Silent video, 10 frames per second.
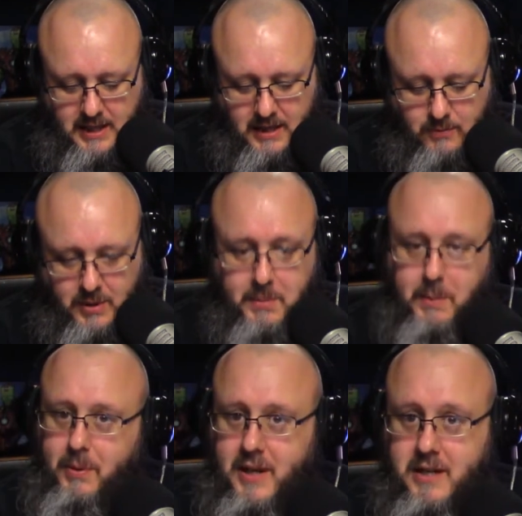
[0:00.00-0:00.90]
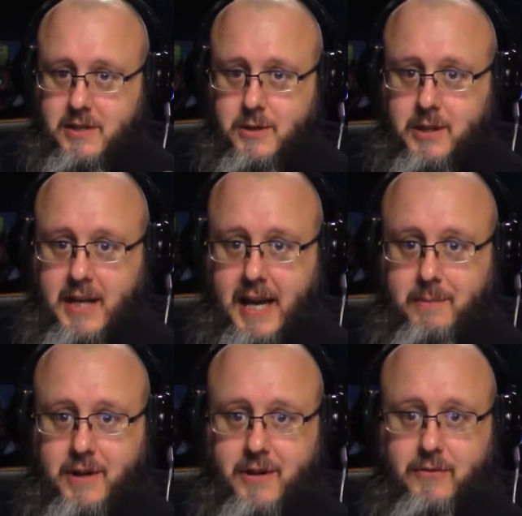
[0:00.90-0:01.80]
we're going to be playing a certain
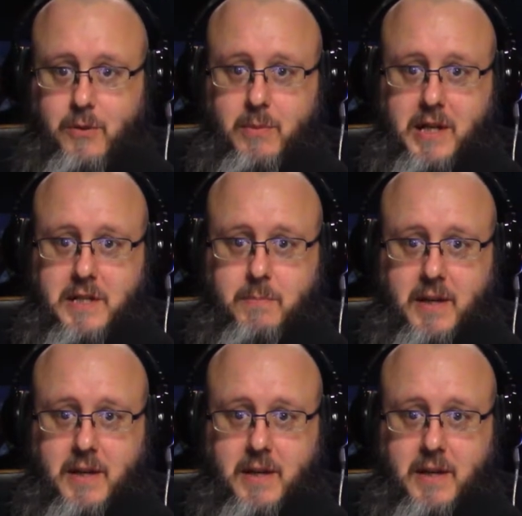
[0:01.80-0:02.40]
game here in a few minutes.